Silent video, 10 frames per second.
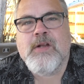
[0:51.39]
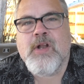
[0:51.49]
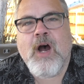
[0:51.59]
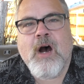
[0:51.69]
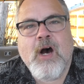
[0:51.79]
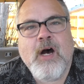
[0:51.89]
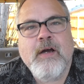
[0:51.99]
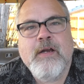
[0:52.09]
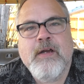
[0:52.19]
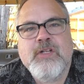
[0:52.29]
No,
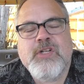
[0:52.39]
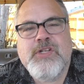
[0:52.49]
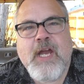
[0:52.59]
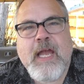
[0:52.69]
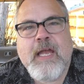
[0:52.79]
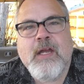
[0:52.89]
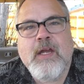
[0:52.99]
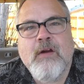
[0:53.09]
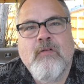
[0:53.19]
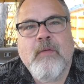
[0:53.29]
today
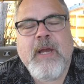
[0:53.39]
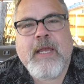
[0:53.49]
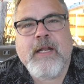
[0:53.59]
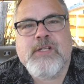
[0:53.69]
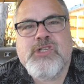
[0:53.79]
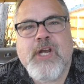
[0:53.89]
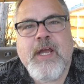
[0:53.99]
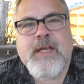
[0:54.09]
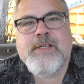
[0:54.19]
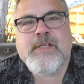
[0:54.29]
we're making a
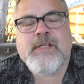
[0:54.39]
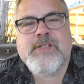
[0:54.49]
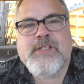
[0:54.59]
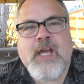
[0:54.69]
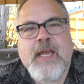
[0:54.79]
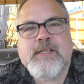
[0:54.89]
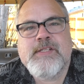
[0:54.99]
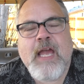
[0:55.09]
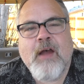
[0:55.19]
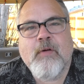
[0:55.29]
cheese and steak
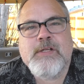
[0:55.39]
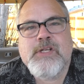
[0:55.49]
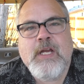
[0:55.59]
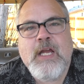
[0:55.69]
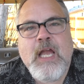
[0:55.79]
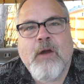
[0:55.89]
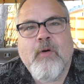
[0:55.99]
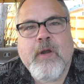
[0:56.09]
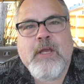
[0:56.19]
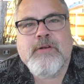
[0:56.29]
sandwich, and
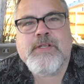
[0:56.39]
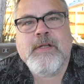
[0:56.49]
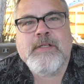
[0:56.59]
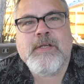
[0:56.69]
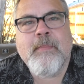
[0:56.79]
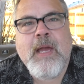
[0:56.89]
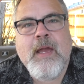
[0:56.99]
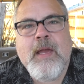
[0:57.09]
we're using some